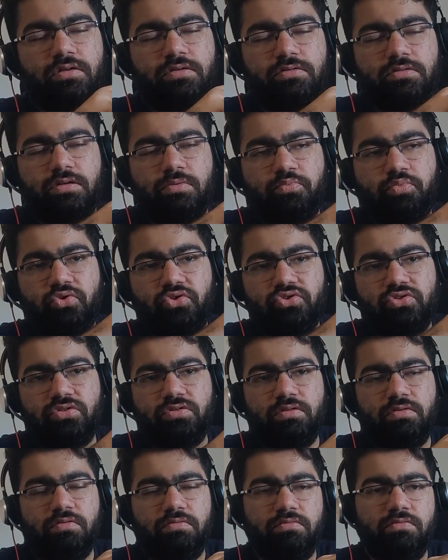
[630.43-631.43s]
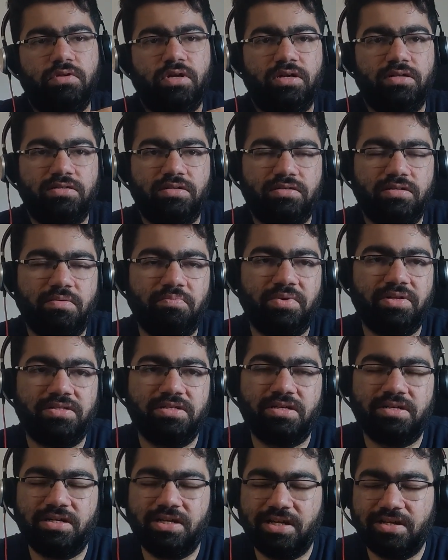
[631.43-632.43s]
suppose there is a simple
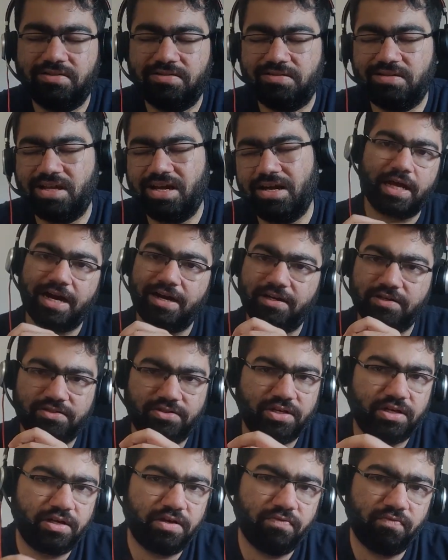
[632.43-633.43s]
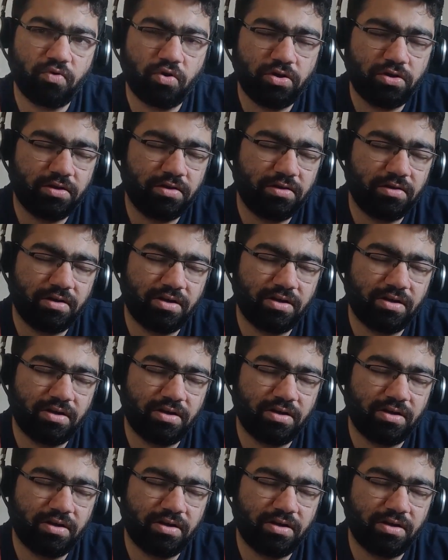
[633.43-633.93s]
sentence that cat is drinking water.